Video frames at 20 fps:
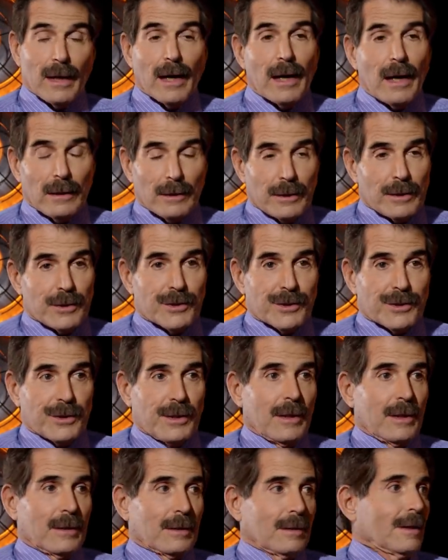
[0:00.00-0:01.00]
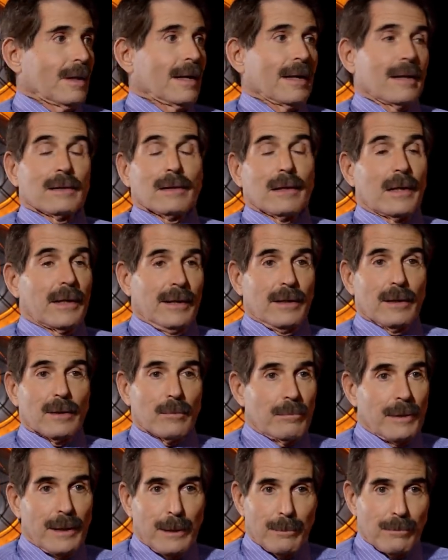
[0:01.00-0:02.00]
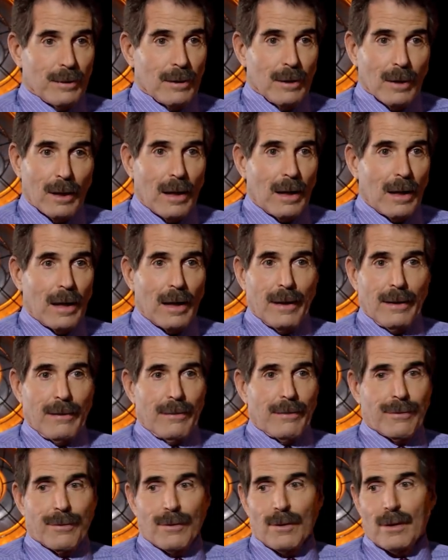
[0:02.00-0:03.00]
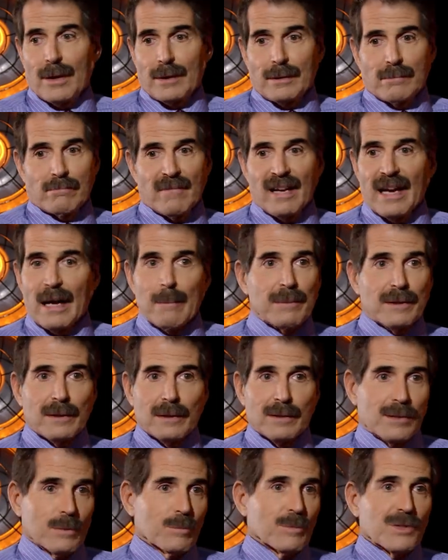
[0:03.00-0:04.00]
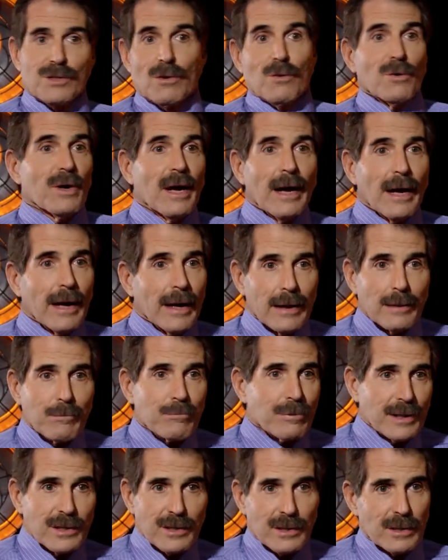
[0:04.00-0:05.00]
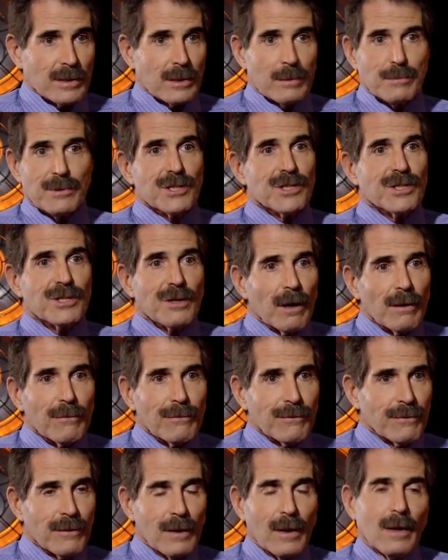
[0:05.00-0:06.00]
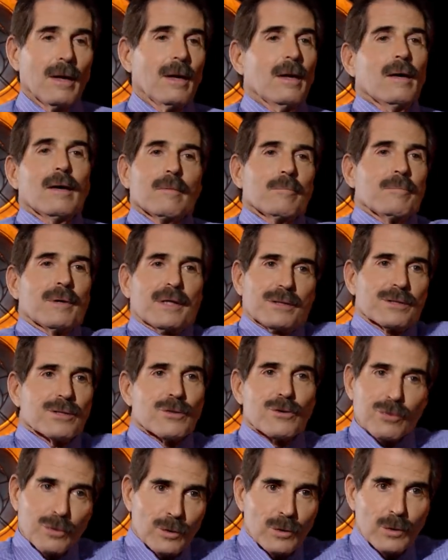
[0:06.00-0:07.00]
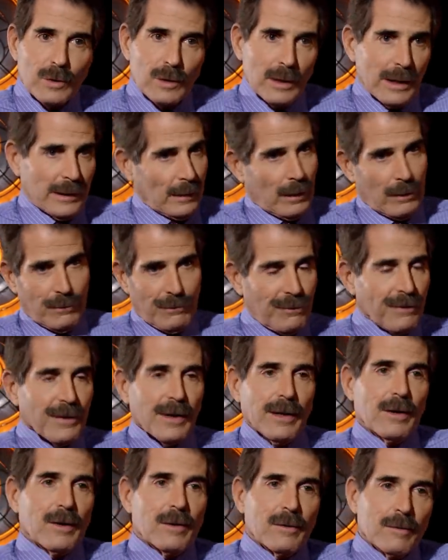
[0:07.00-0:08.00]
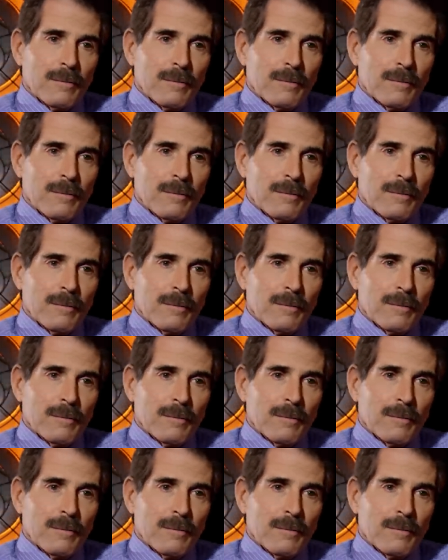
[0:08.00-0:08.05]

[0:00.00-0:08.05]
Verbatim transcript: college, and like a lot of young people, I thought capitalism was okay. It brings us some stuff, but it's cruel and unfair.